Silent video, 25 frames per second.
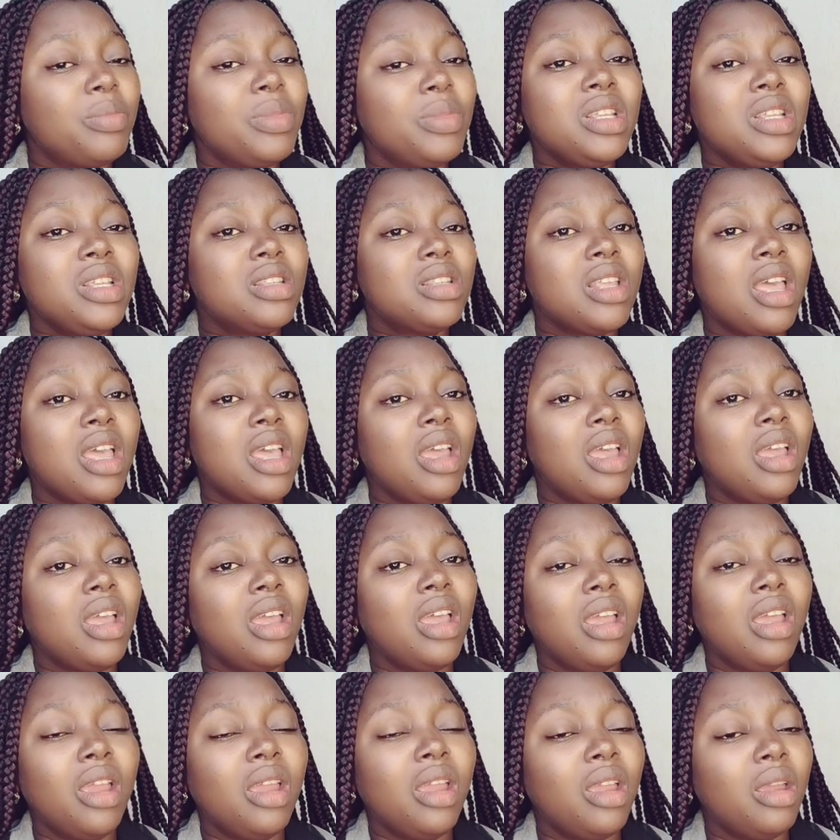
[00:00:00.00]
please,
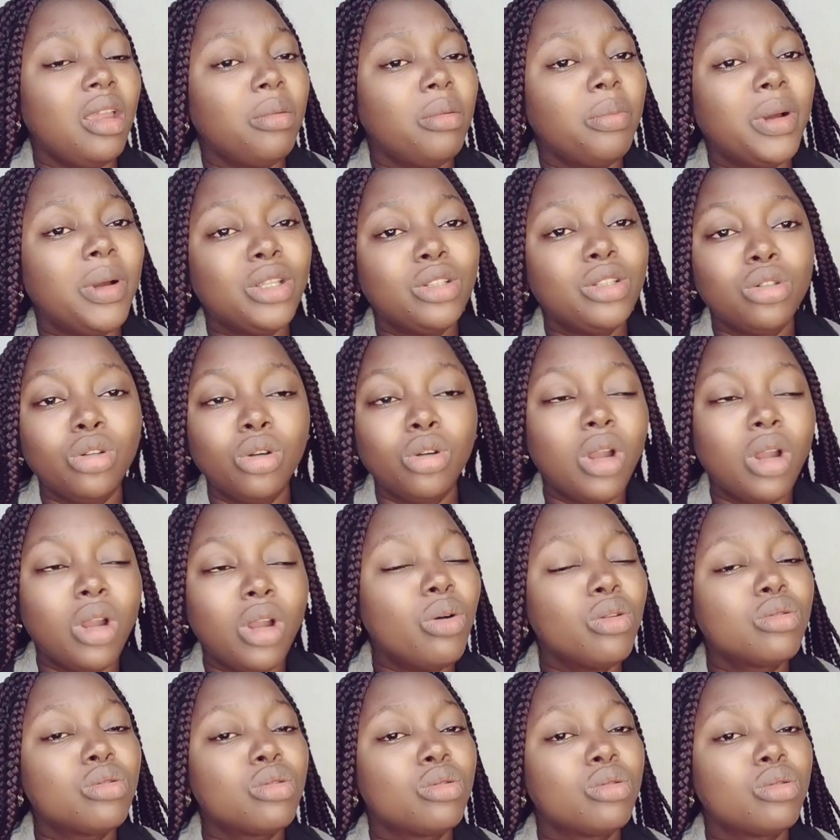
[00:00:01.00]
Mpacho, I
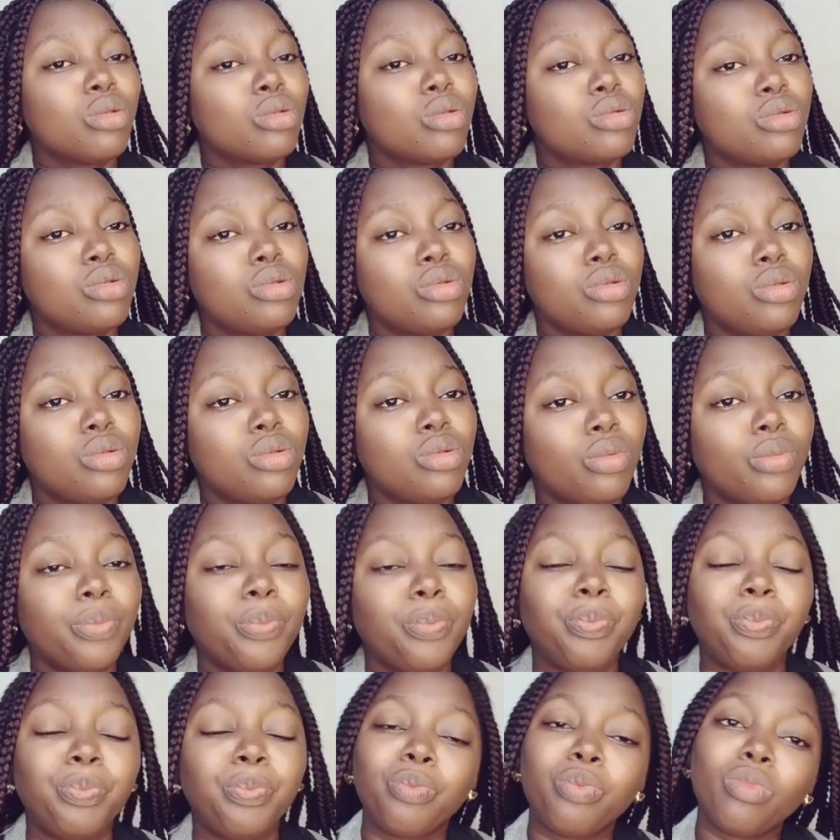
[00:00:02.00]
want to talk to you.
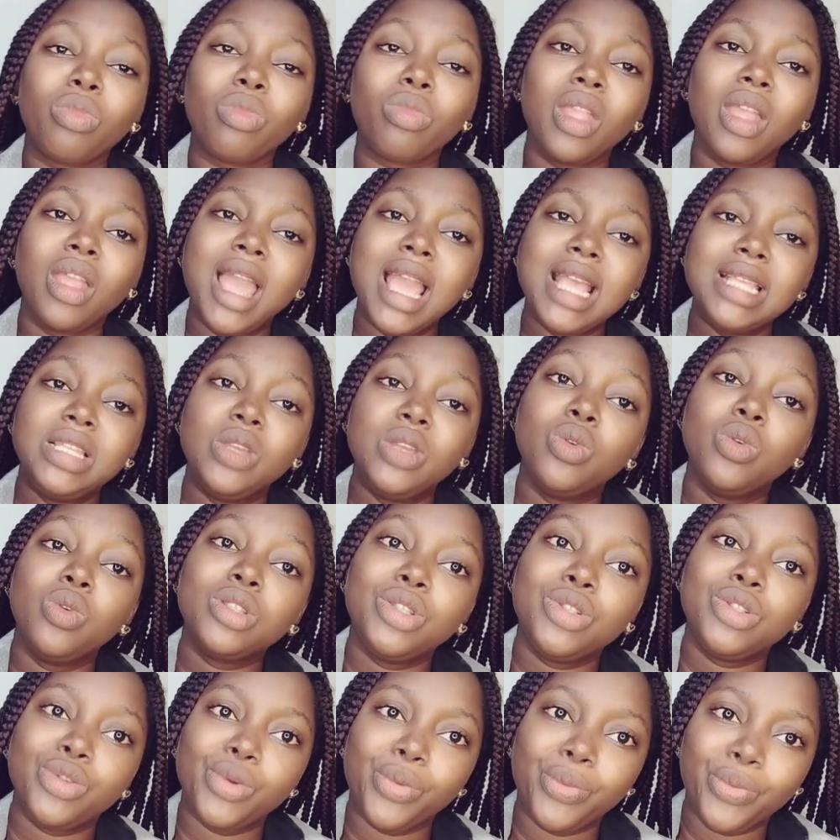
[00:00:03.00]
I said, what
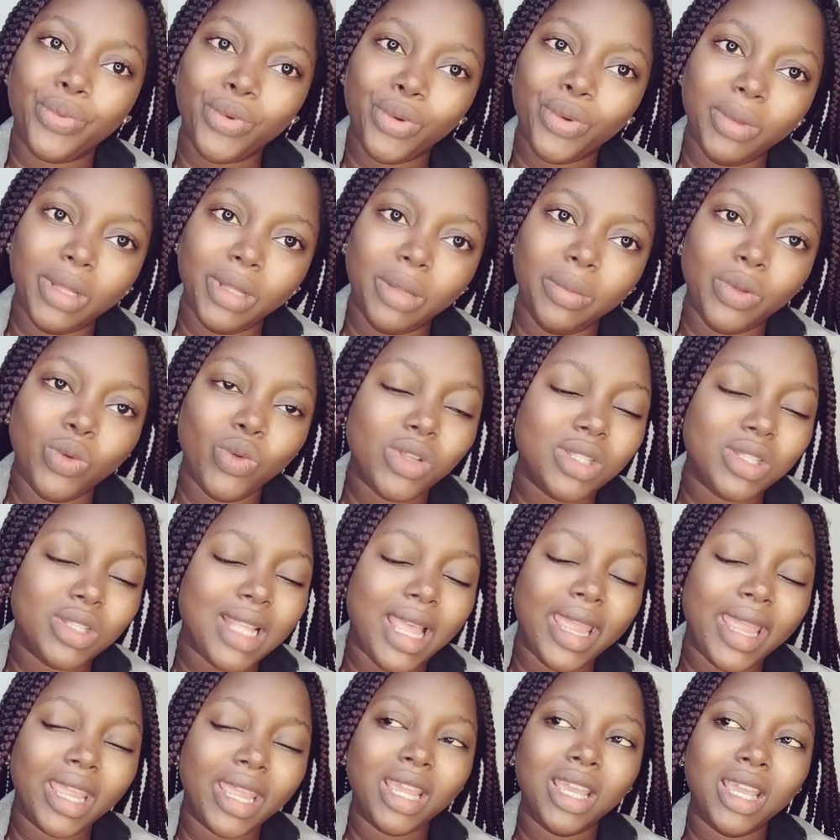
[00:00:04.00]
is your problem? It was
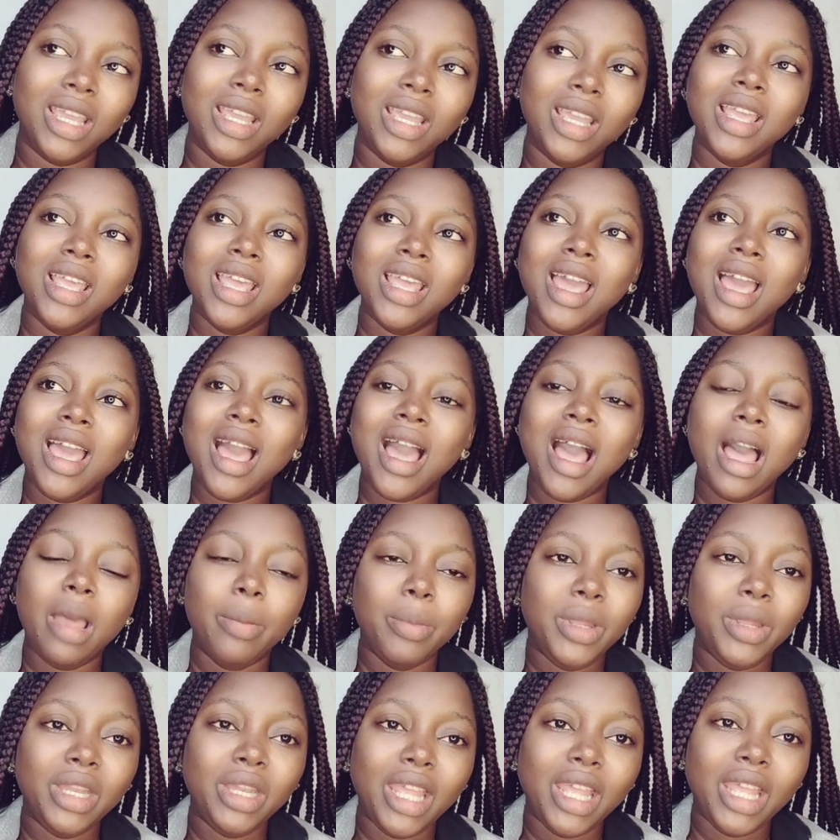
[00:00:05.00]
like, I'm
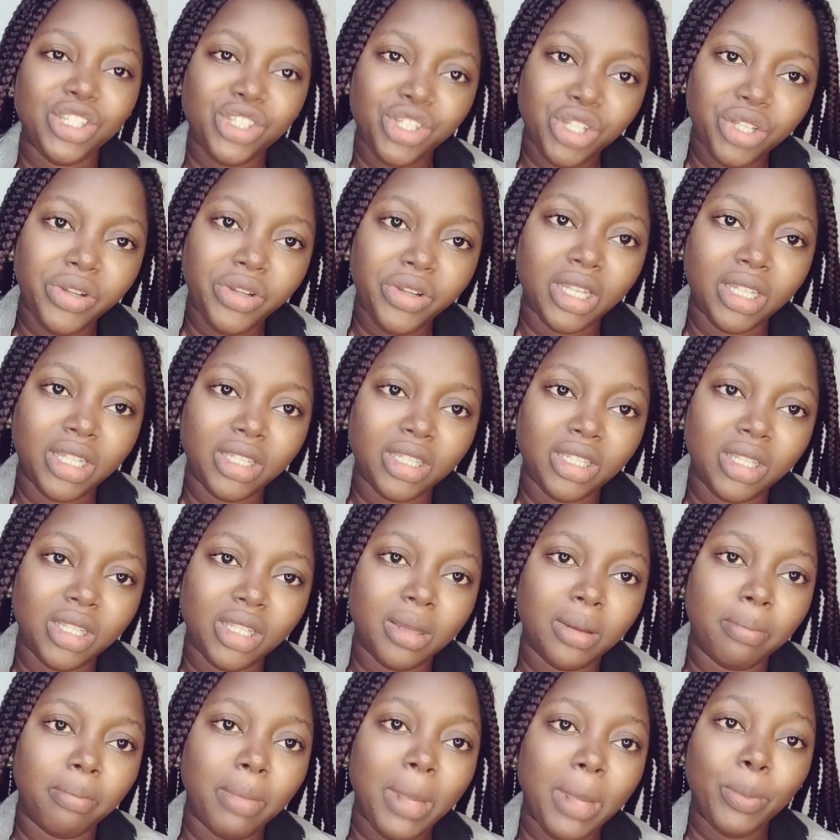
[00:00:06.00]
a Nigerian.
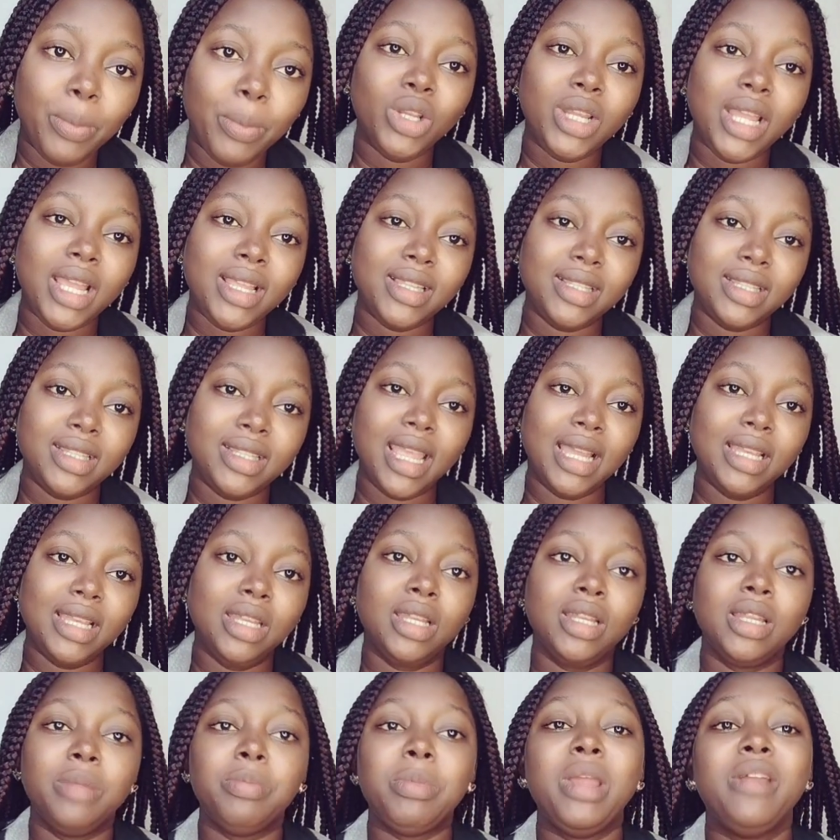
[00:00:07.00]
My mother is a
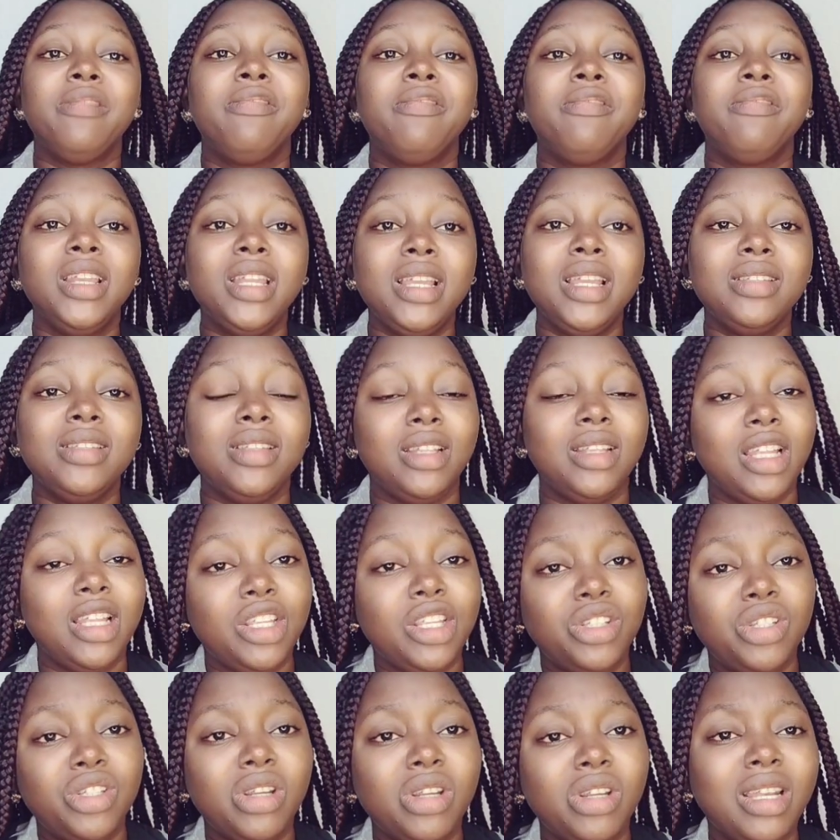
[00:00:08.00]
Ghanaian and my father is a
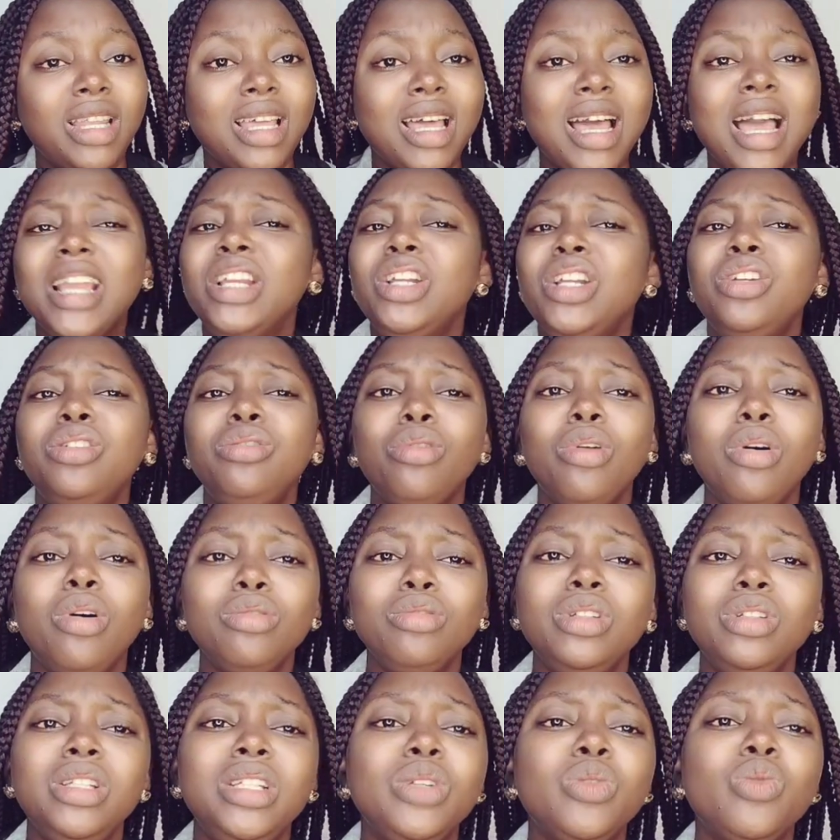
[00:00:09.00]
Nigerian. That
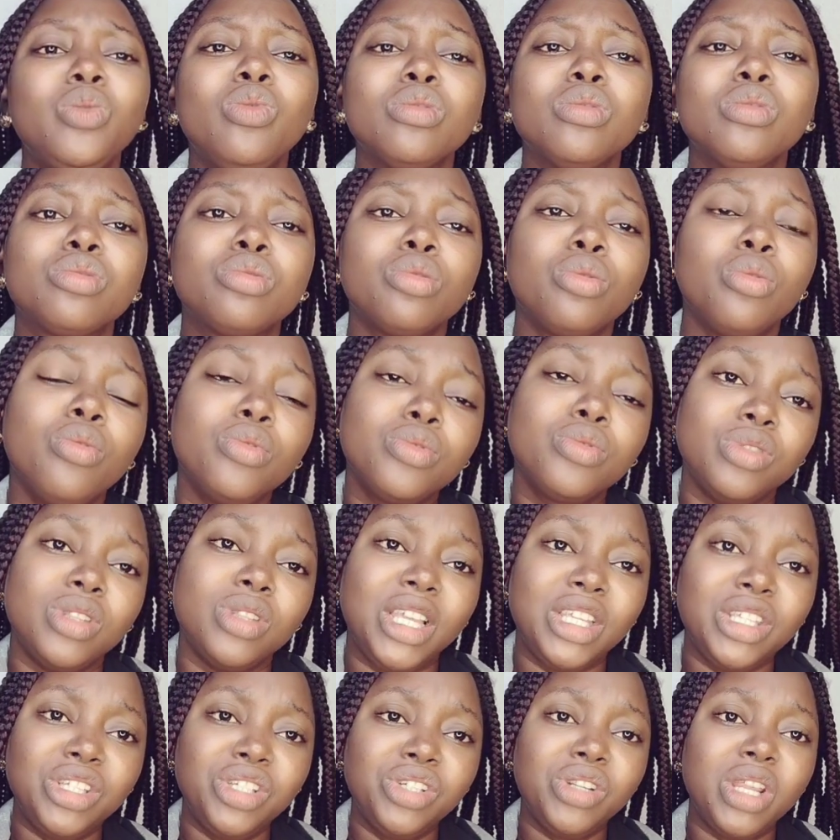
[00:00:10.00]
he wants to go to
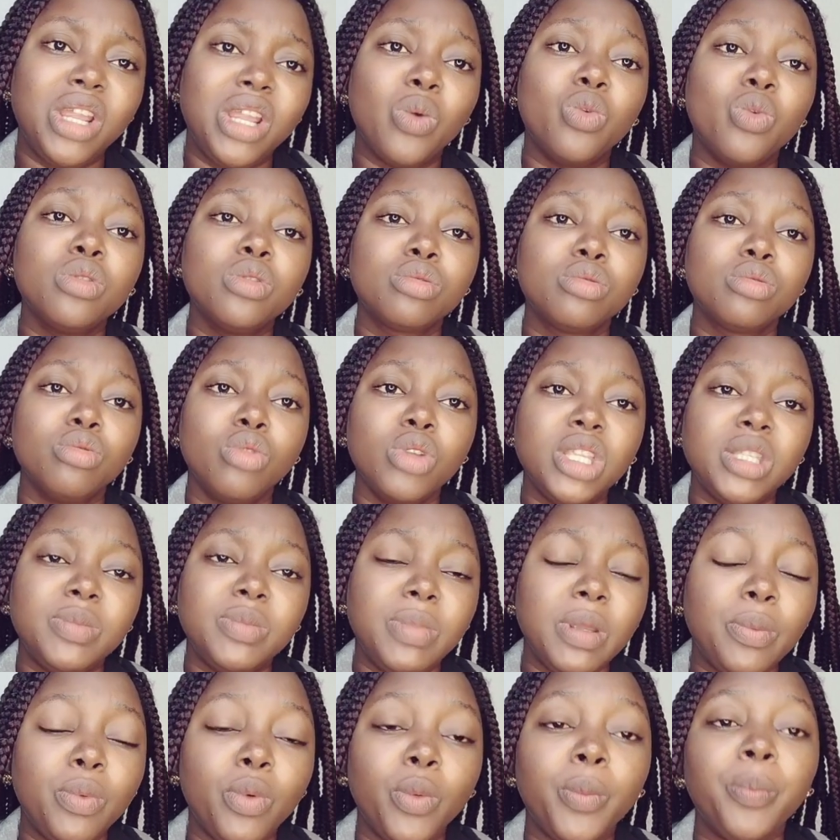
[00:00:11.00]
Nigeria. He wants to know his
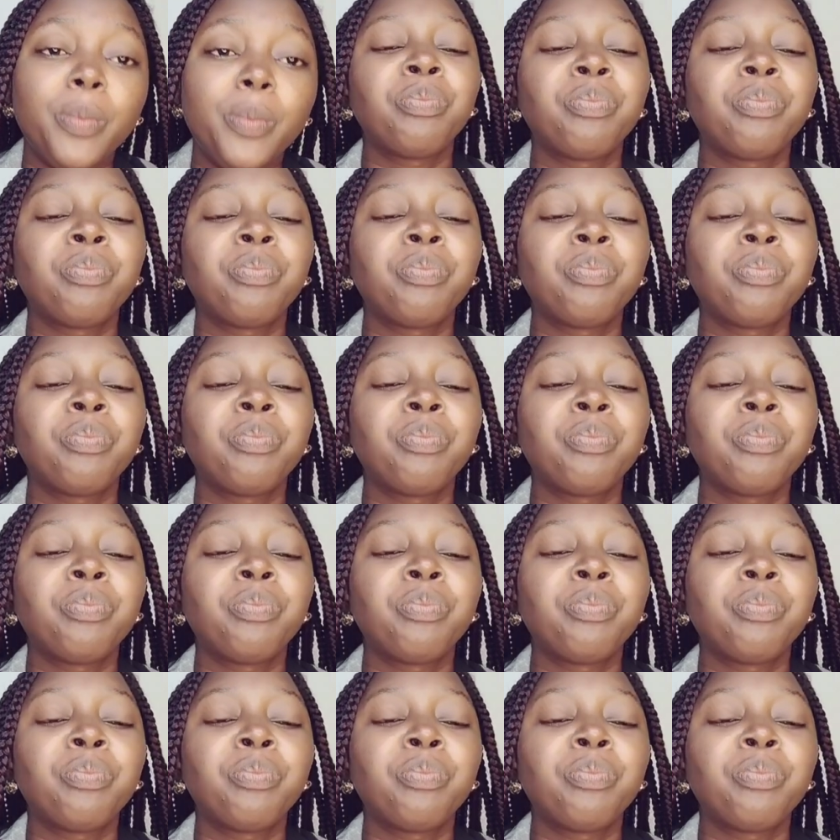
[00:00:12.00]
people.